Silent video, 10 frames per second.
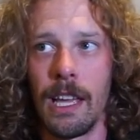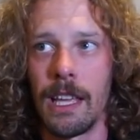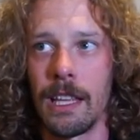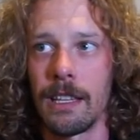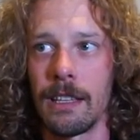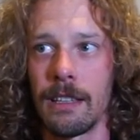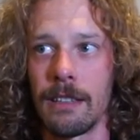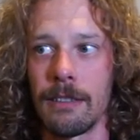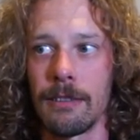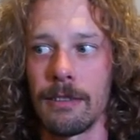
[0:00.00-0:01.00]

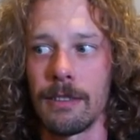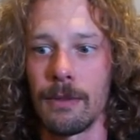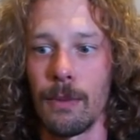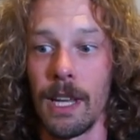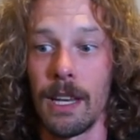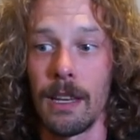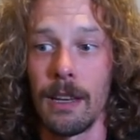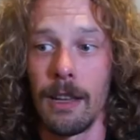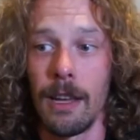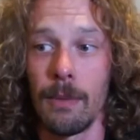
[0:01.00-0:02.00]
And when
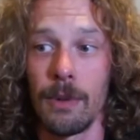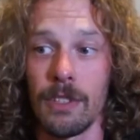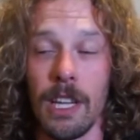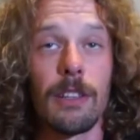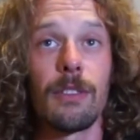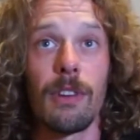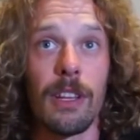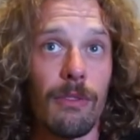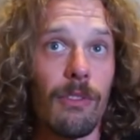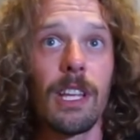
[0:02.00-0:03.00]
I was under
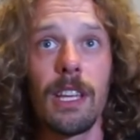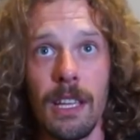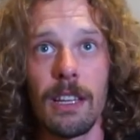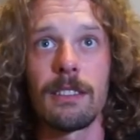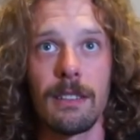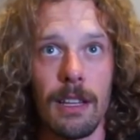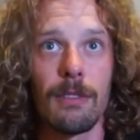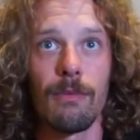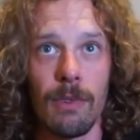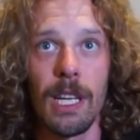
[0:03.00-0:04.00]
23, I
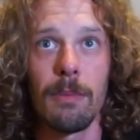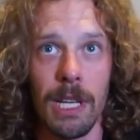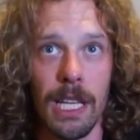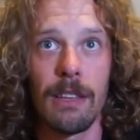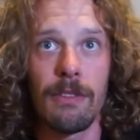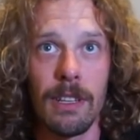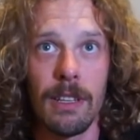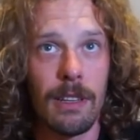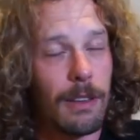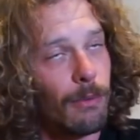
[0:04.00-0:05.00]
started really
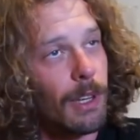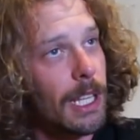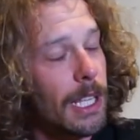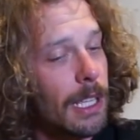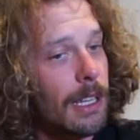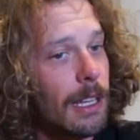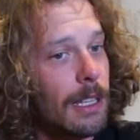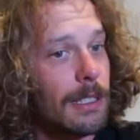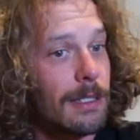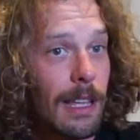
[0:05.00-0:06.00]
believing, really
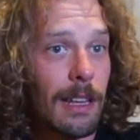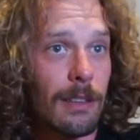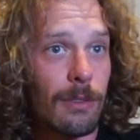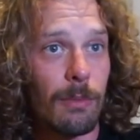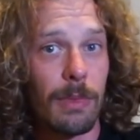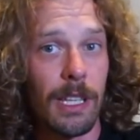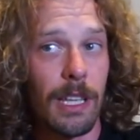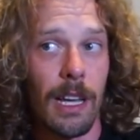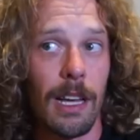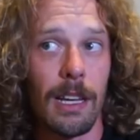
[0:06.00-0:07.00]
understand could
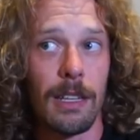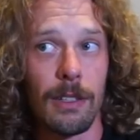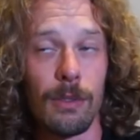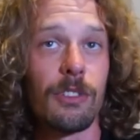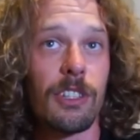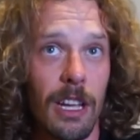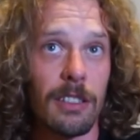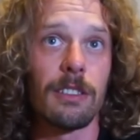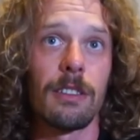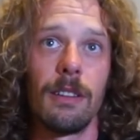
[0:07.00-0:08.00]
be a good
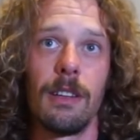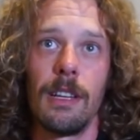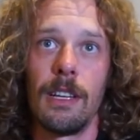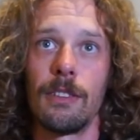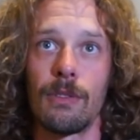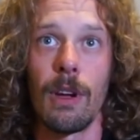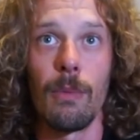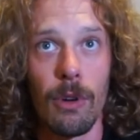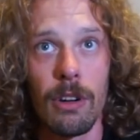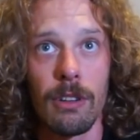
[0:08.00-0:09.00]
chance. So I
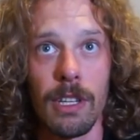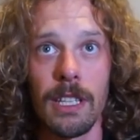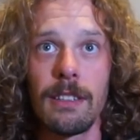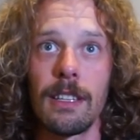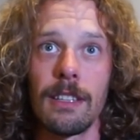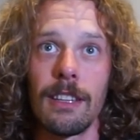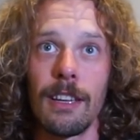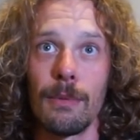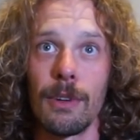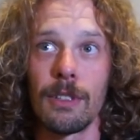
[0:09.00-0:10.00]
work on it, and
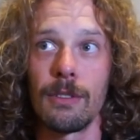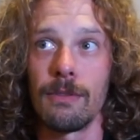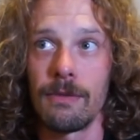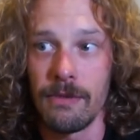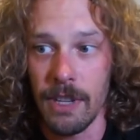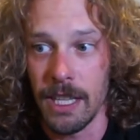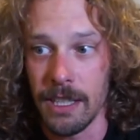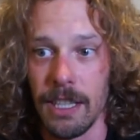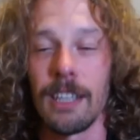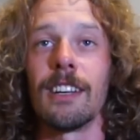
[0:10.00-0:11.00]
I work to
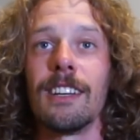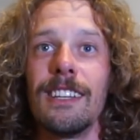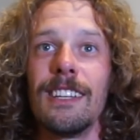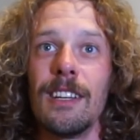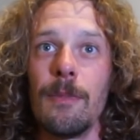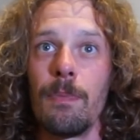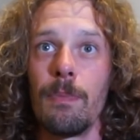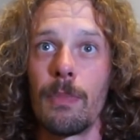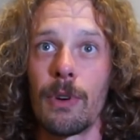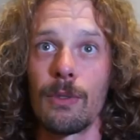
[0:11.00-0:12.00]
find a
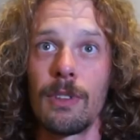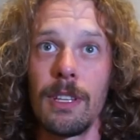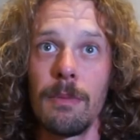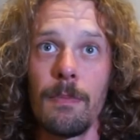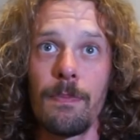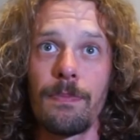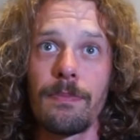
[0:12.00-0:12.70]
pro team.